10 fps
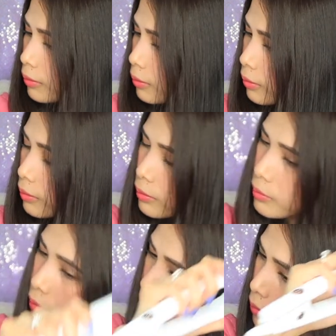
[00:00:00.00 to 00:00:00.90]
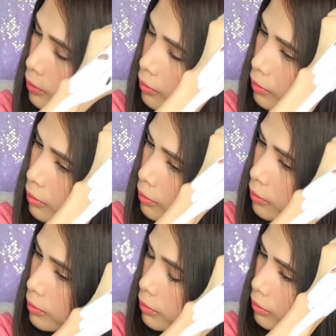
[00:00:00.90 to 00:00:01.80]

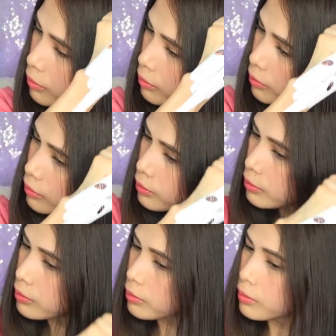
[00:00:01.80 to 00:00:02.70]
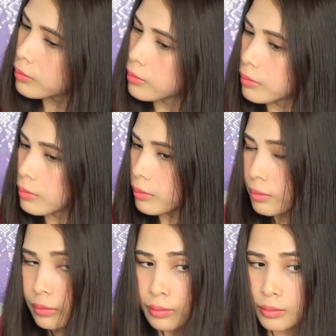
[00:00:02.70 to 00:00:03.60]

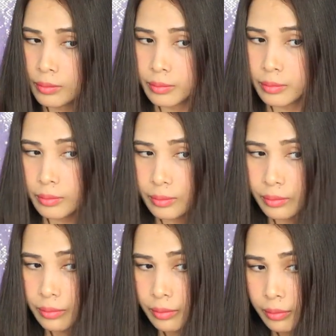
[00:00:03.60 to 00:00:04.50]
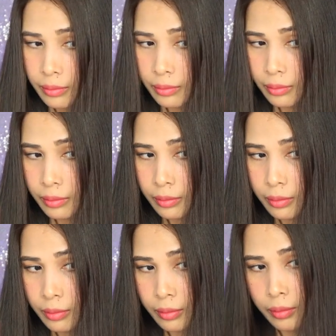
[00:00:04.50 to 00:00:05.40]

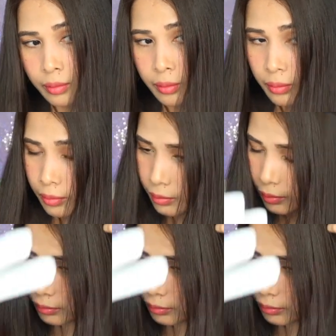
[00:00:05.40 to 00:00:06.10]
(silence)